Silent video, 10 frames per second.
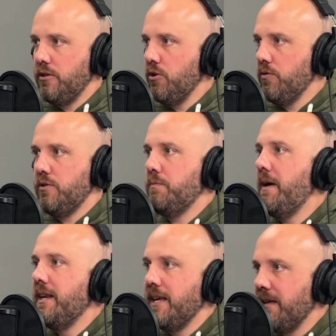you're
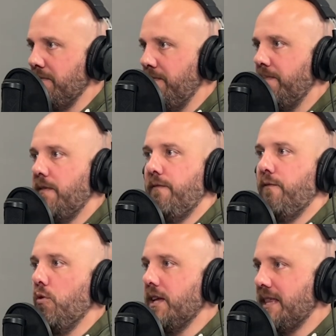spending
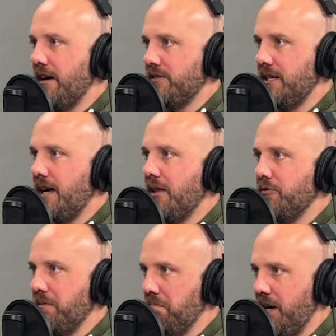
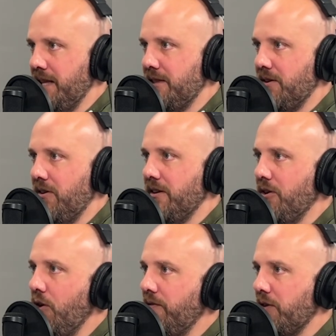$40,000 a month on
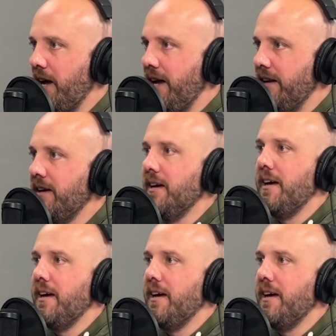overhead